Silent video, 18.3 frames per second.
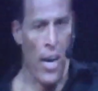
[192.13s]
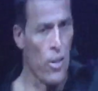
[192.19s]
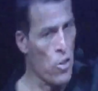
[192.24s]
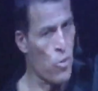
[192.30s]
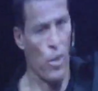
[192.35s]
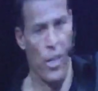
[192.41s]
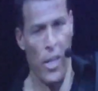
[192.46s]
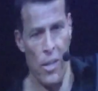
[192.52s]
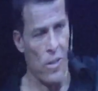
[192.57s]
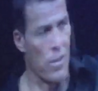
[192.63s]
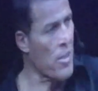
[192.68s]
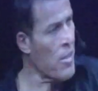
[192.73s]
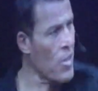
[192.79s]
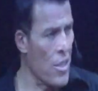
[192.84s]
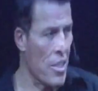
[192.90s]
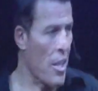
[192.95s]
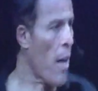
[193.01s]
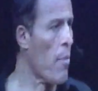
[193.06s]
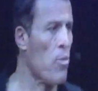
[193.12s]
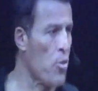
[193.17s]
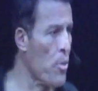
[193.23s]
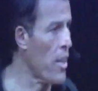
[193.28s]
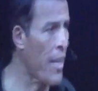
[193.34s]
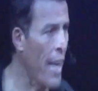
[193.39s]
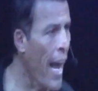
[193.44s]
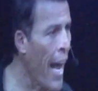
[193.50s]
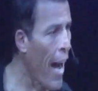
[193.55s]
countries, and it just comes with
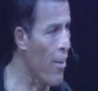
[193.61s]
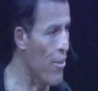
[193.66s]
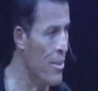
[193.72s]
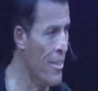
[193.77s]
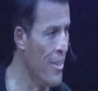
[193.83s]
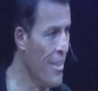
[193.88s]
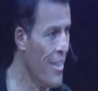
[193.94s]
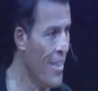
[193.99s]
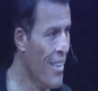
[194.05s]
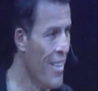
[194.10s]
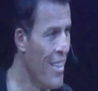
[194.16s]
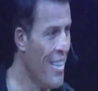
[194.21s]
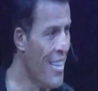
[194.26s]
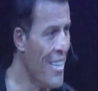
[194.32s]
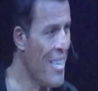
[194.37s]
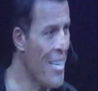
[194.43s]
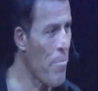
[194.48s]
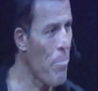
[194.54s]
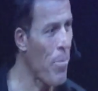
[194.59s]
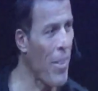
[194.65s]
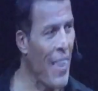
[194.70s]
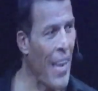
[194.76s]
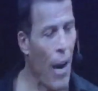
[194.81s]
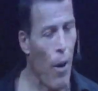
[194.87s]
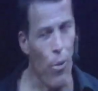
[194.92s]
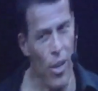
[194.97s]
the deal. But then I